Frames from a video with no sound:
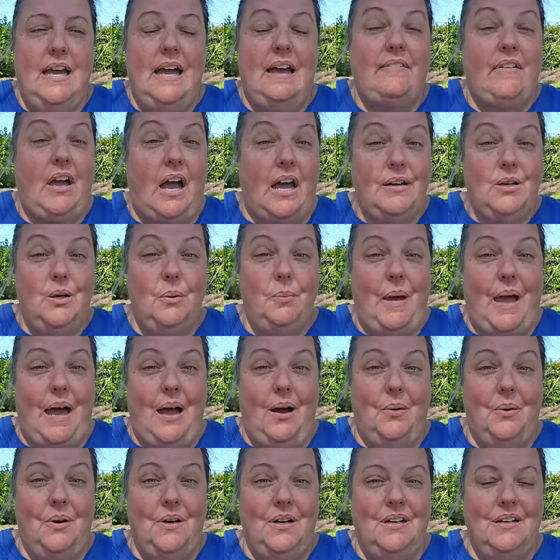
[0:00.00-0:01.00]
I've got no
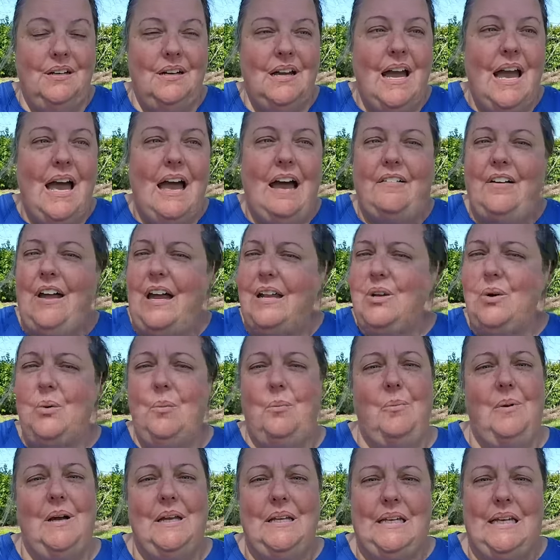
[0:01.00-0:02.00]
power. I've got no
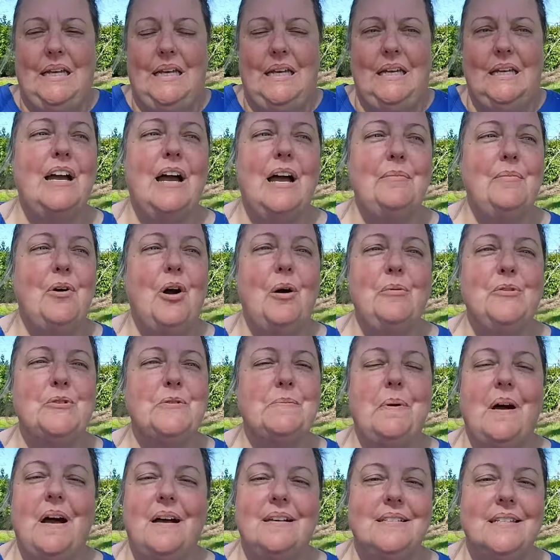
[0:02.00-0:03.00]
money. I'm almost
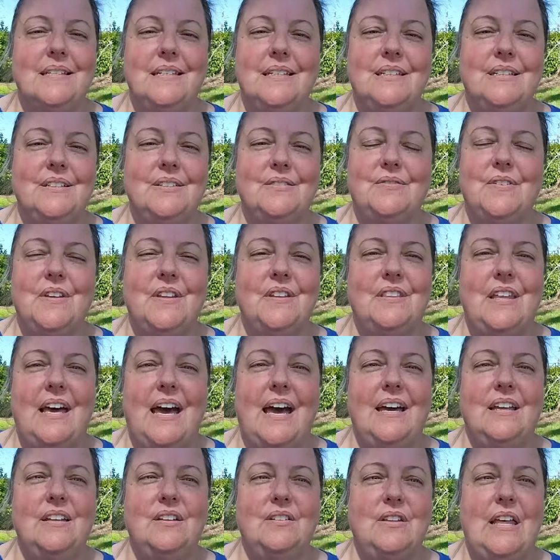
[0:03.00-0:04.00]
positive
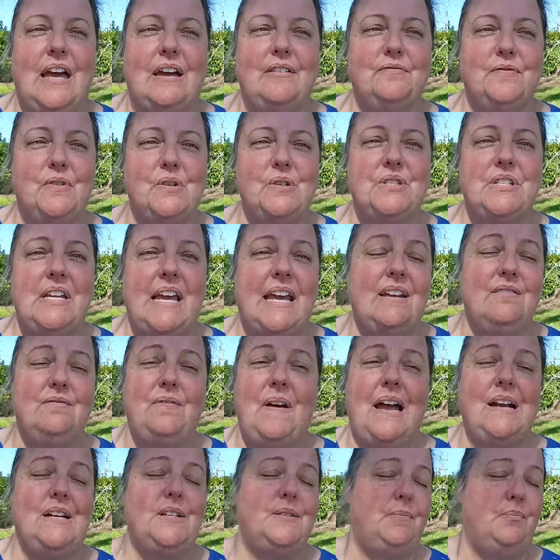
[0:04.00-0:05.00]
that that first day, in
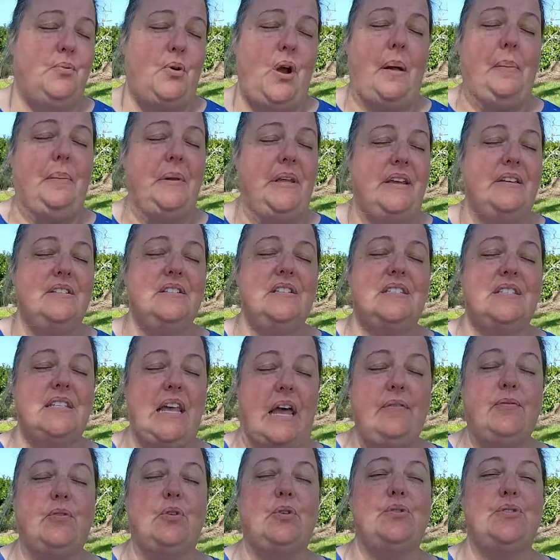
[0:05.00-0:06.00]
fact, probably
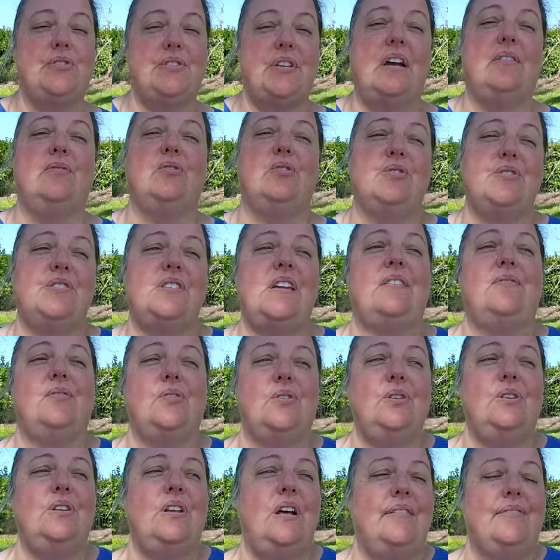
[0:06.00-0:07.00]
several, several,
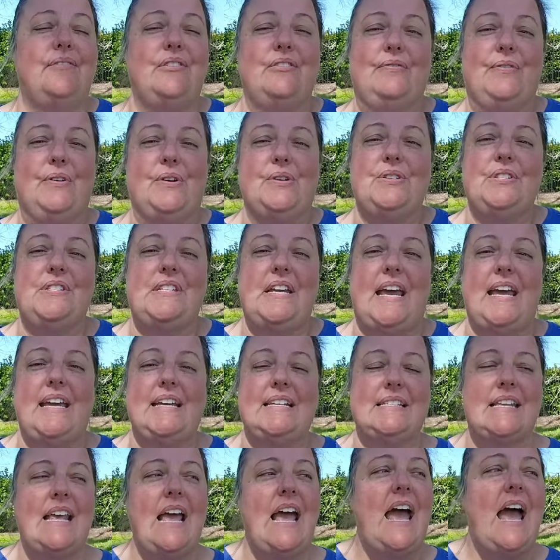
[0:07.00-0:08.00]
several of the first
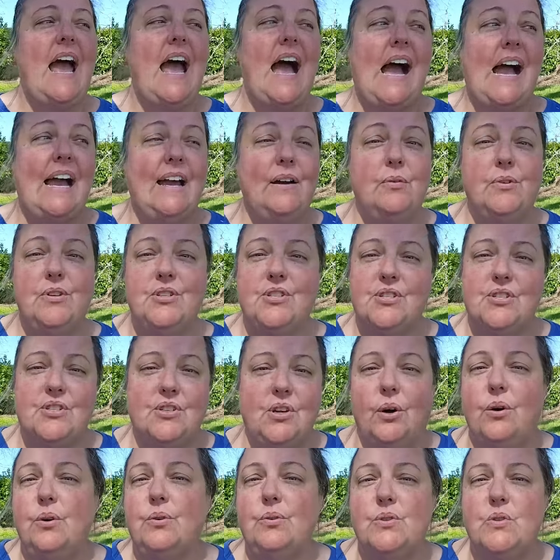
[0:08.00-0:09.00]
days, I would just
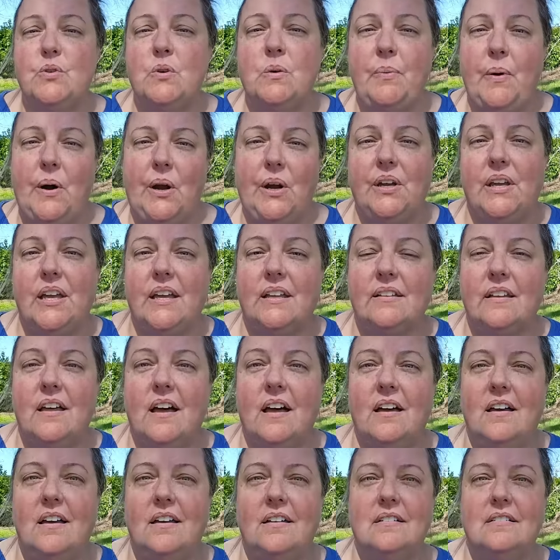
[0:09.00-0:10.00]
go to a parking
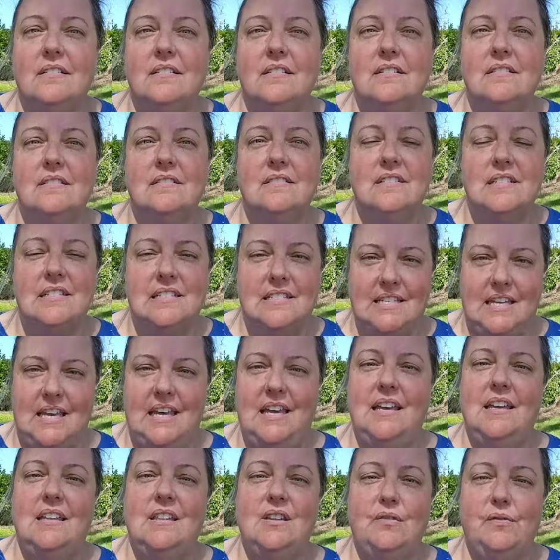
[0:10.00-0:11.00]
lot,
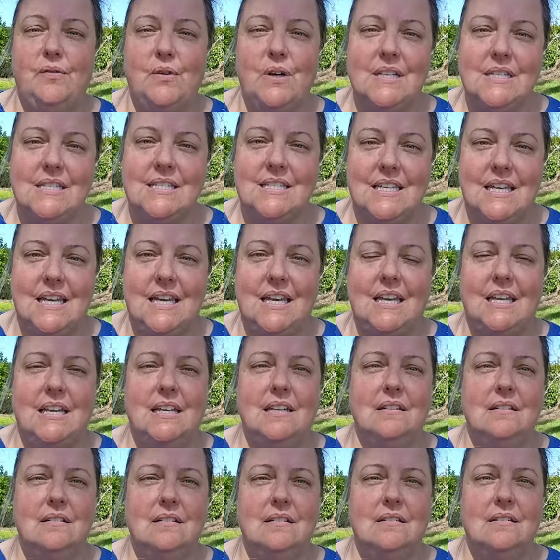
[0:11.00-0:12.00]
sit in the front seat,
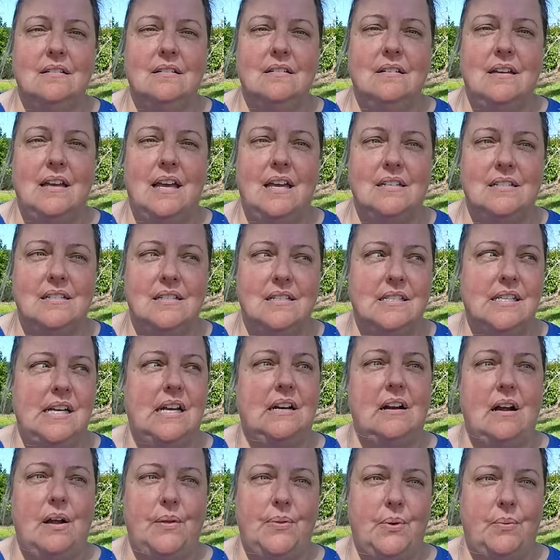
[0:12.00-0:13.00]
and stare
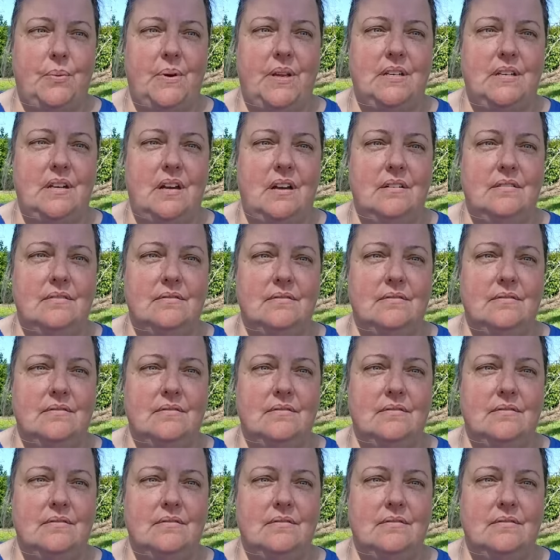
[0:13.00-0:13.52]
out the window